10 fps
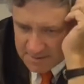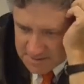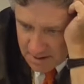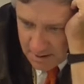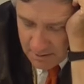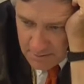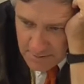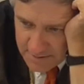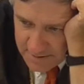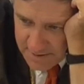
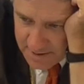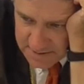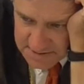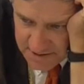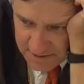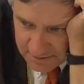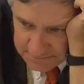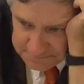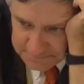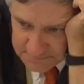So, here's the
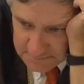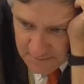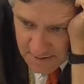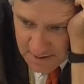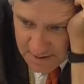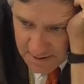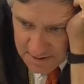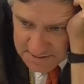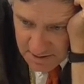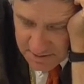deal.
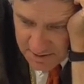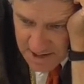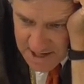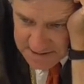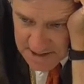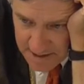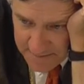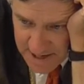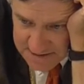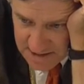So you're asking?
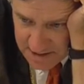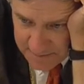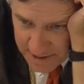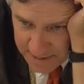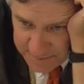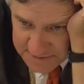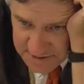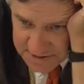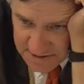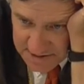I'm asking you about a
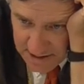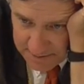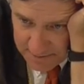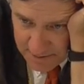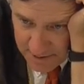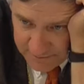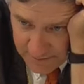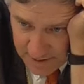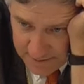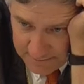position time graph,
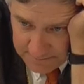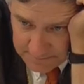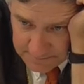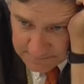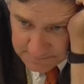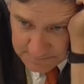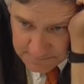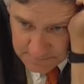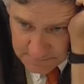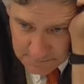right? Mm
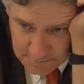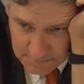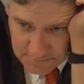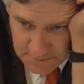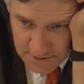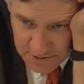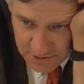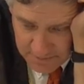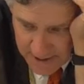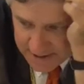-hmm.
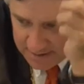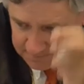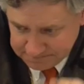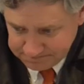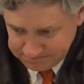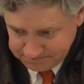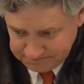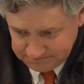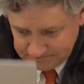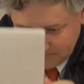True, Maggie? Yes.